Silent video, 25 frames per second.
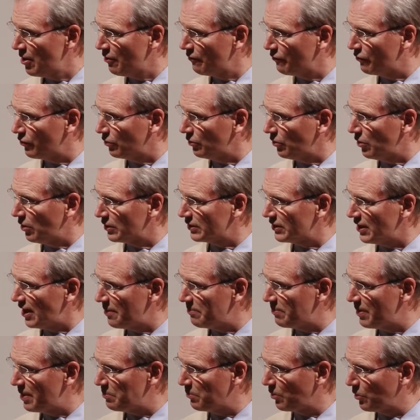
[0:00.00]
For a long
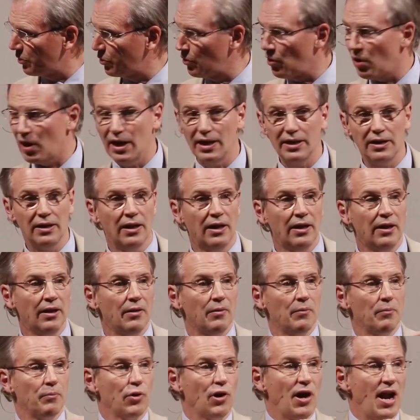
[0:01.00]
time, people thought
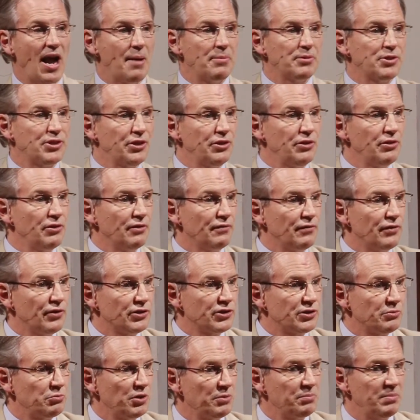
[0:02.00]
perhaps the
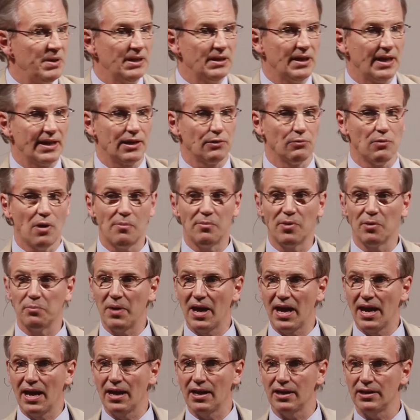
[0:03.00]
universe would be like a rubber
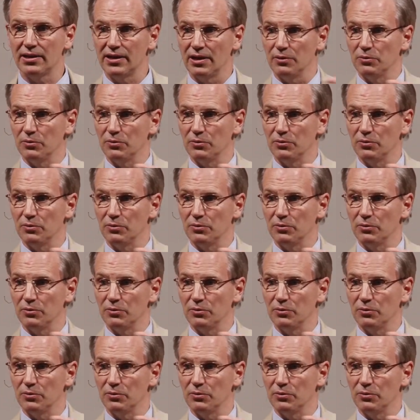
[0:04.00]
band,